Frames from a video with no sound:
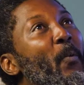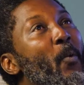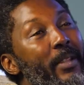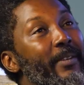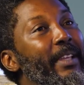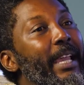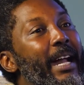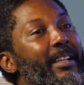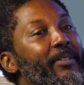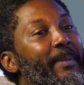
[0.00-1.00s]
one of the
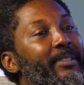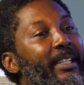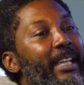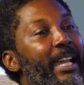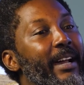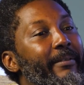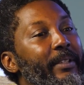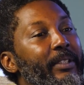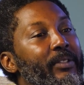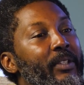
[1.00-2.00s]
aspects that they have
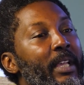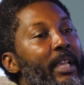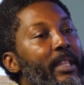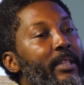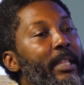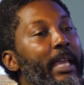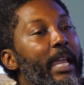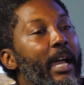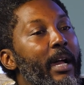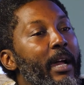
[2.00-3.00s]
is they
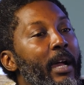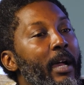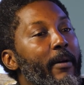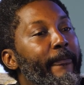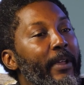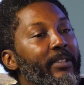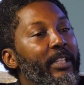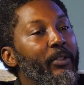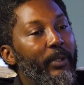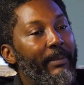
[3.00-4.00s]
are, first
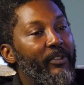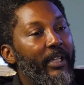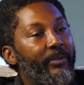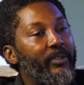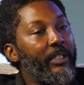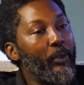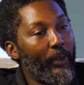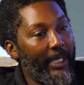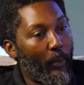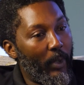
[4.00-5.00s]
they know themselves, they
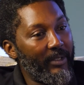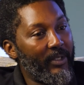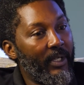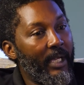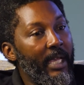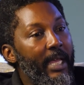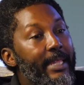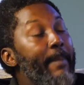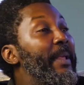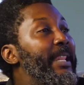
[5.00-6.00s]
know their what,
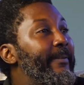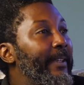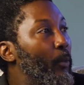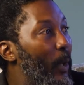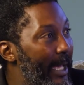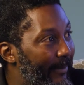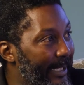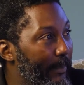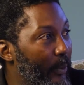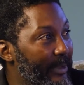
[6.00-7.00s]
they believe in whatever
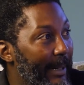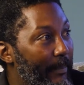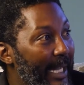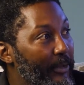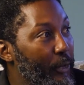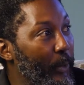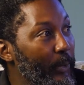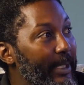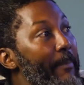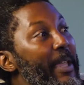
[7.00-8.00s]
they put their mind
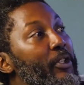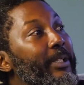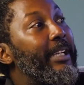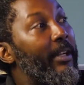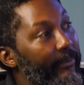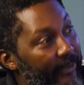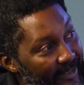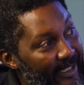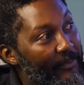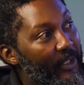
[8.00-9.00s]
to, they make sure they
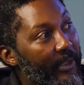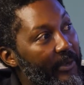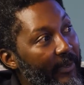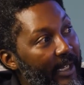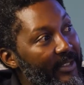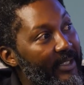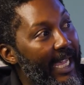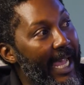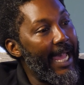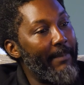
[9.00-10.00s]
convince themselves first
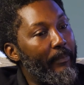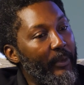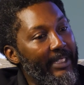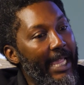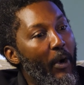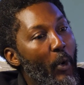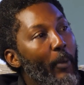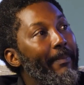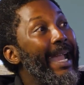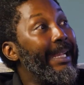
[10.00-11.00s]
and put their
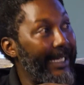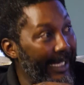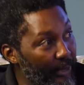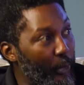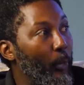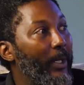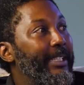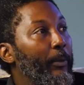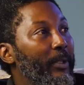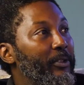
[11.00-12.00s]
whole mind into
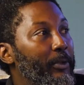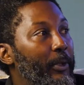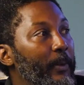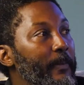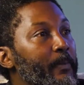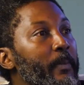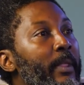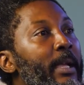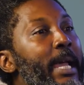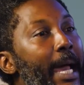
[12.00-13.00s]
what they want to do.
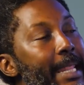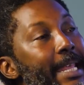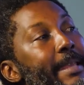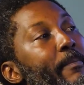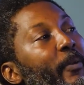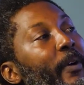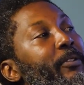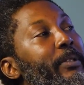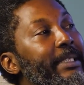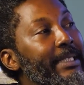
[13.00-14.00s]
And then they move
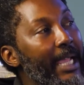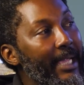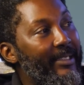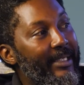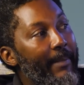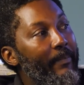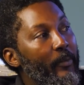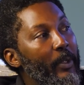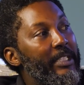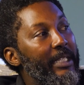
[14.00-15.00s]
on to the next step,
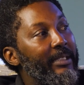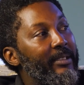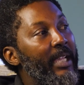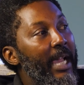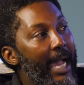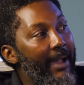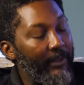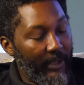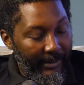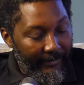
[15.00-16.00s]
which is
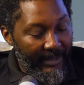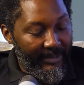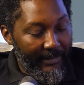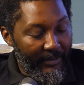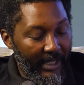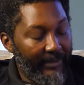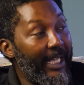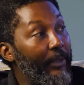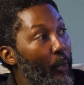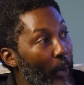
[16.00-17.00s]
having convinced themselves
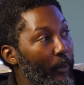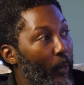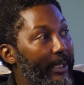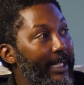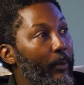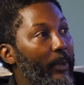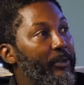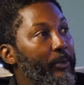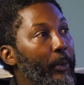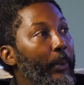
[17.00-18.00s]
and knowing what they
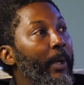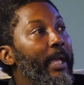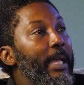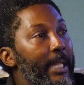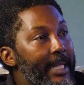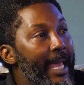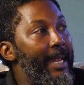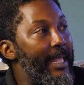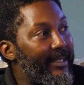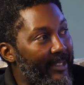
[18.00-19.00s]
want to do.
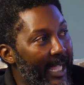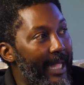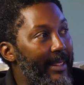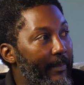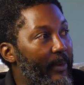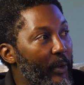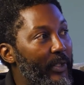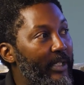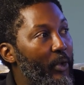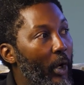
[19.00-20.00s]
Then they start the
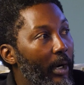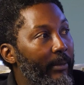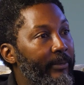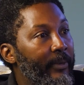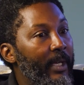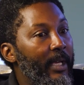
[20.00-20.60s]
process of